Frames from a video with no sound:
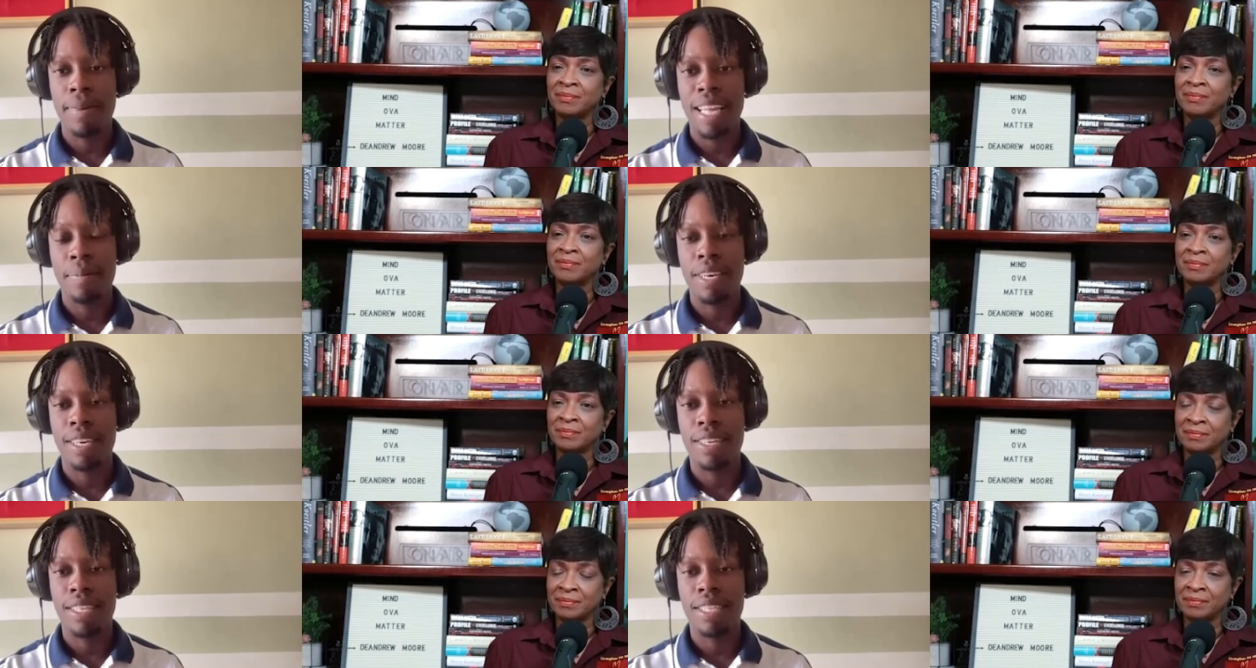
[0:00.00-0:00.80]
Speaker 1: mind
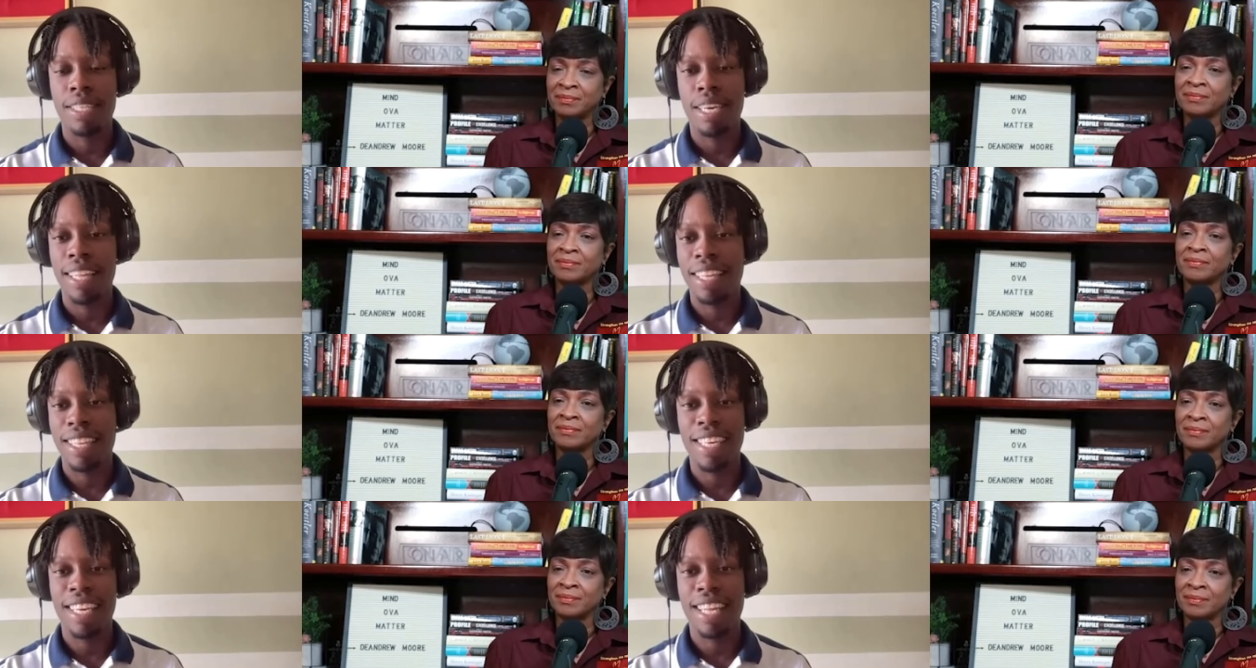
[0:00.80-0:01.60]
because
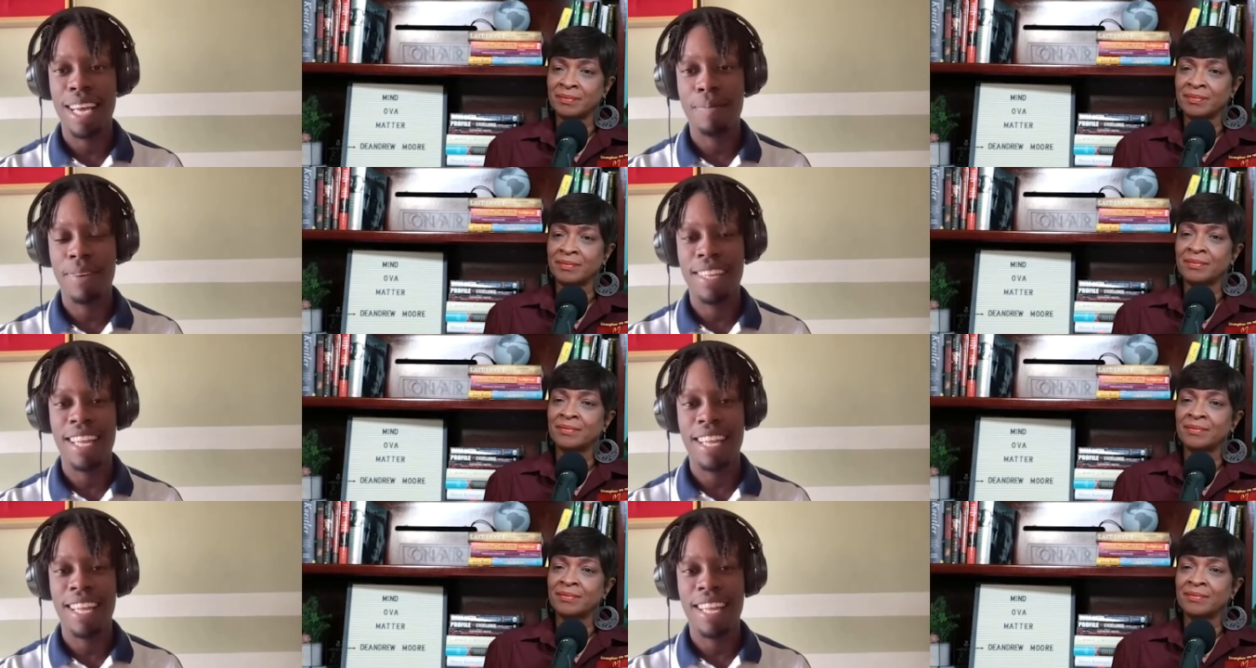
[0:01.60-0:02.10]
anything can happen.